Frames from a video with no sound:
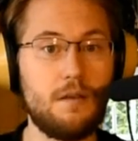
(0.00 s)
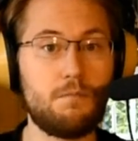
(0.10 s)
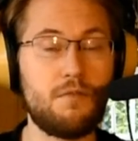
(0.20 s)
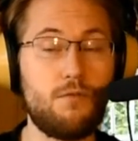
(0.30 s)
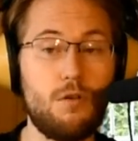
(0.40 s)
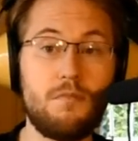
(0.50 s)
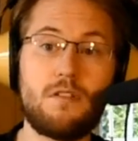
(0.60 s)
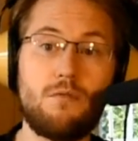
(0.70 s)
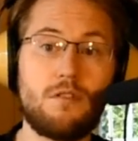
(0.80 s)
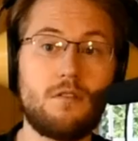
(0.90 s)

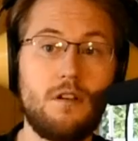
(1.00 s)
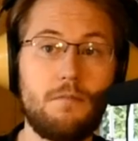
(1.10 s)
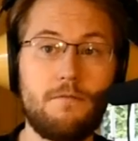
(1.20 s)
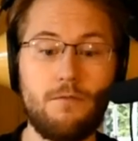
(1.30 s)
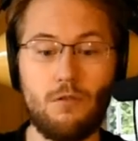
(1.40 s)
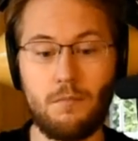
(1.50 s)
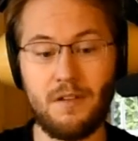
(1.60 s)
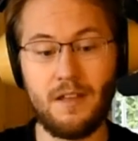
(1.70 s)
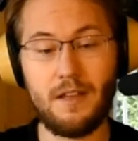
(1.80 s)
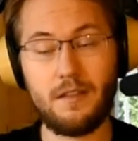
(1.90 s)
performance that was gonna
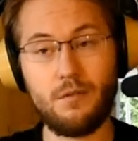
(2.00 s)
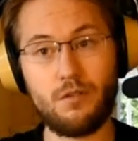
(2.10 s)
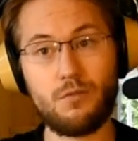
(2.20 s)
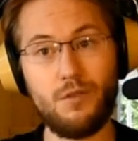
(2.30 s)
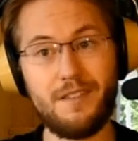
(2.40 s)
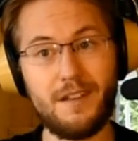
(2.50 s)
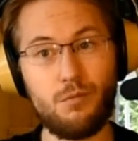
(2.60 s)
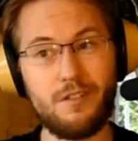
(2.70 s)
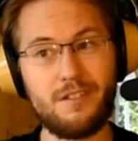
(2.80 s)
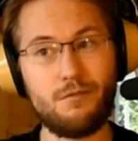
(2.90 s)
perform, there was one that
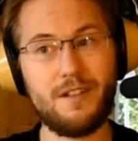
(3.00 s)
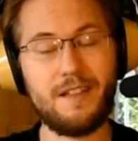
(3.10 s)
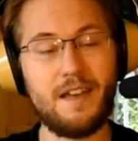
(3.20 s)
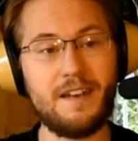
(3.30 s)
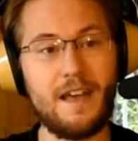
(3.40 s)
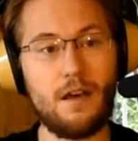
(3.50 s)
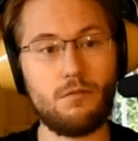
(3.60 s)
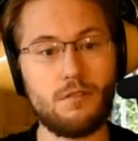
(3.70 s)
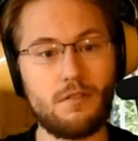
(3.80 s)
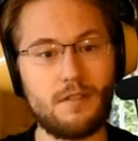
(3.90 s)
wasn't really
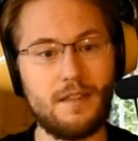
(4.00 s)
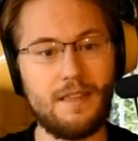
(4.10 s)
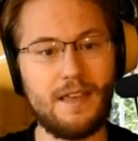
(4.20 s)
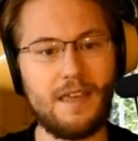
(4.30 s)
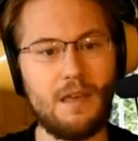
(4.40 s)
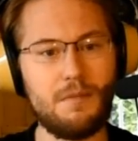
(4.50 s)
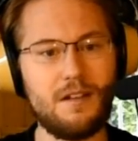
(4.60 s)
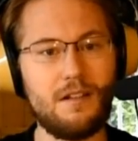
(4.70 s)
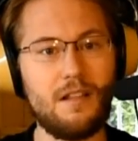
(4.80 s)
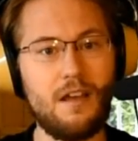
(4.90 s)
announced. They came
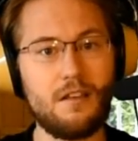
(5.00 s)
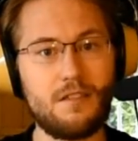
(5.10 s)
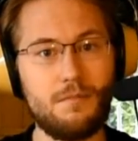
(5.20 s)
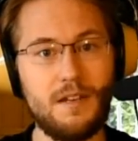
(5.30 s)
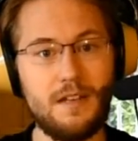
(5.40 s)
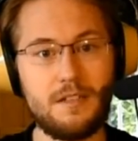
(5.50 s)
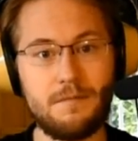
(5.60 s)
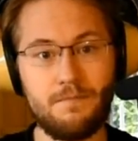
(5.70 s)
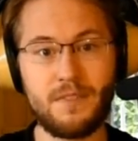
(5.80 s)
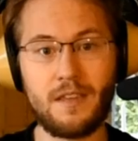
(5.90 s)
in last
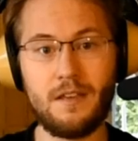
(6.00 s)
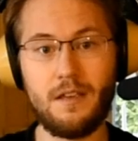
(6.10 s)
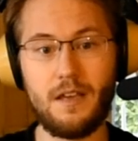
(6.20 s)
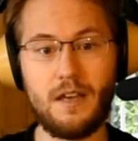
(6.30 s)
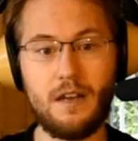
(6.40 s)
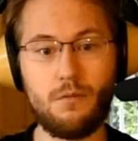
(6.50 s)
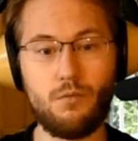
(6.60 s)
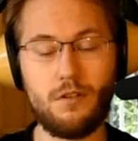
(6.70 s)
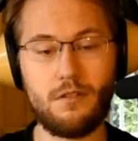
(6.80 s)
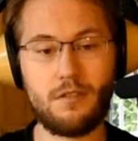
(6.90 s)
minute, and it
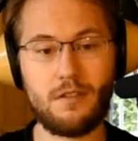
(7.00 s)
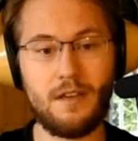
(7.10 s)
was